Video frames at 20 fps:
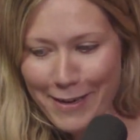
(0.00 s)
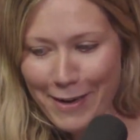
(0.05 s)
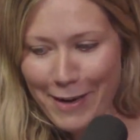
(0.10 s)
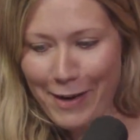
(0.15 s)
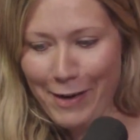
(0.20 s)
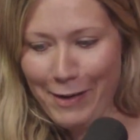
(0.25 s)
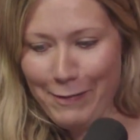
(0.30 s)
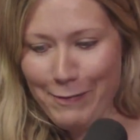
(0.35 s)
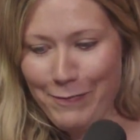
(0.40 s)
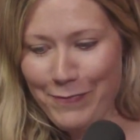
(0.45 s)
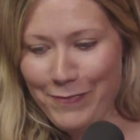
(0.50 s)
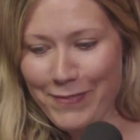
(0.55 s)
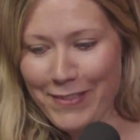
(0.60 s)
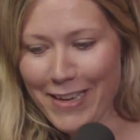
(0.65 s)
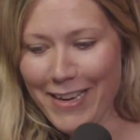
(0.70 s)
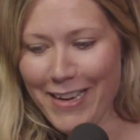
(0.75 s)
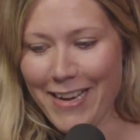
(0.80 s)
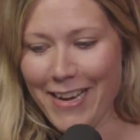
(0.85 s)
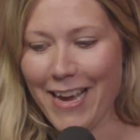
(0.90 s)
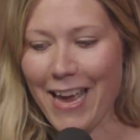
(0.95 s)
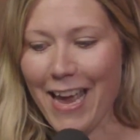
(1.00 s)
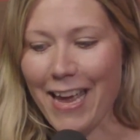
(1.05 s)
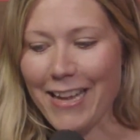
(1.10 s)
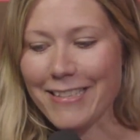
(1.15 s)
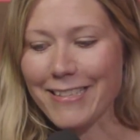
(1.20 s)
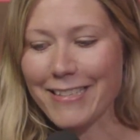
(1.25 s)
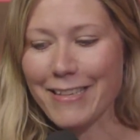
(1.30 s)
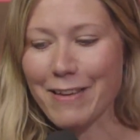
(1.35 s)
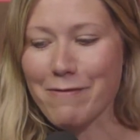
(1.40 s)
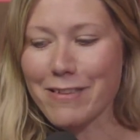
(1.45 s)

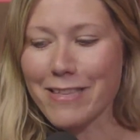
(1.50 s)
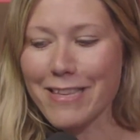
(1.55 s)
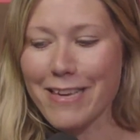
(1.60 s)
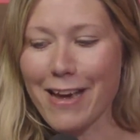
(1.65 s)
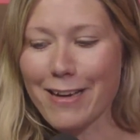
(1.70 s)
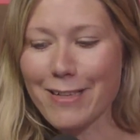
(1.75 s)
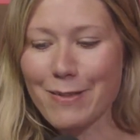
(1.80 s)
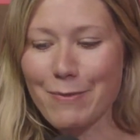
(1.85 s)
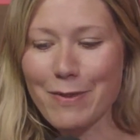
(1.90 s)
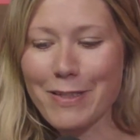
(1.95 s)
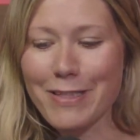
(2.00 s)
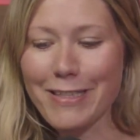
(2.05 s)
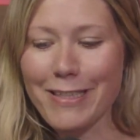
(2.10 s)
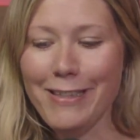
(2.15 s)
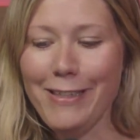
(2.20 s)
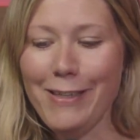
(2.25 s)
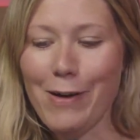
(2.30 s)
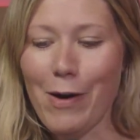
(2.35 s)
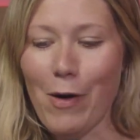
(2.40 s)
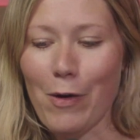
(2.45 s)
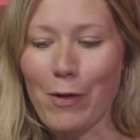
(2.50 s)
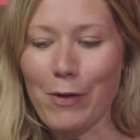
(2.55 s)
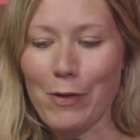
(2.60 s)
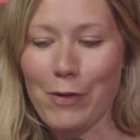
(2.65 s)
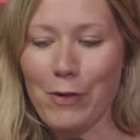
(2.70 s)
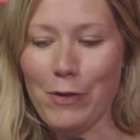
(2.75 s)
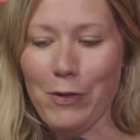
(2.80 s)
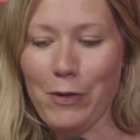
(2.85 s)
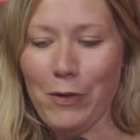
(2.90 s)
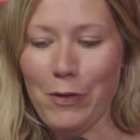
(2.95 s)
And some of the experts in the
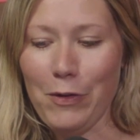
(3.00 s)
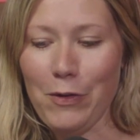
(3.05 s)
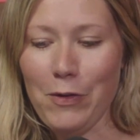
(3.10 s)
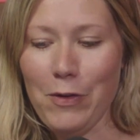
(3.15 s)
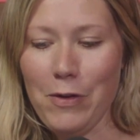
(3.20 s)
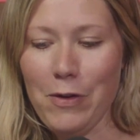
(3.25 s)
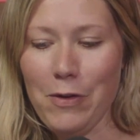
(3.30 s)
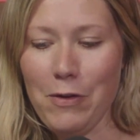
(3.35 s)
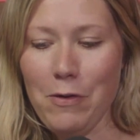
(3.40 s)
article